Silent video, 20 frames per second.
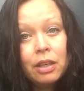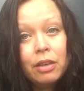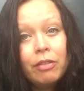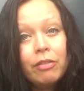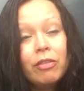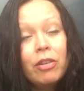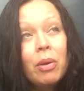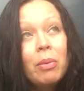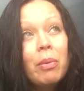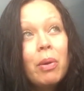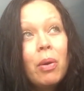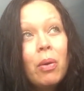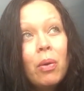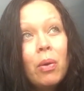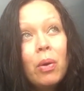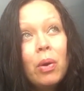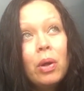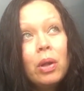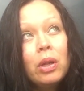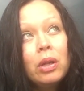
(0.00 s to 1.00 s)
from
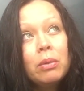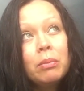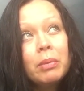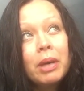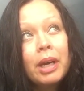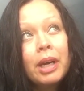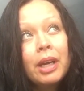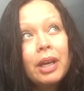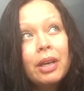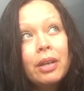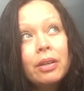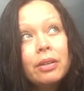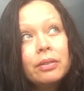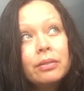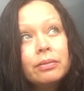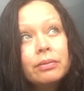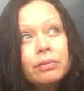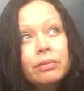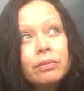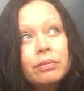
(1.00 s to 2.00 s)
all my
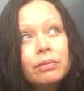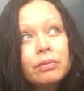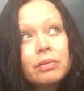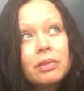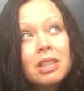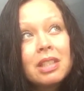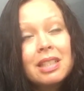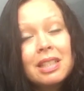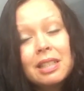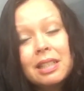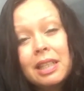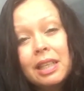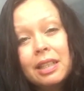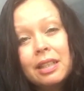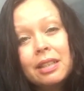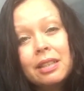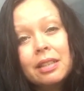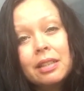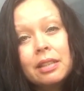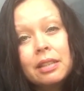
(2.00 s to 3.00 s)

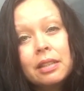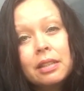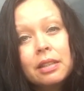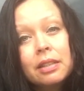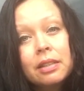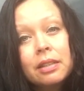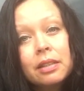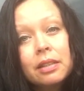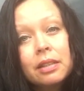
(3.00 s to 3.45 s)
sins.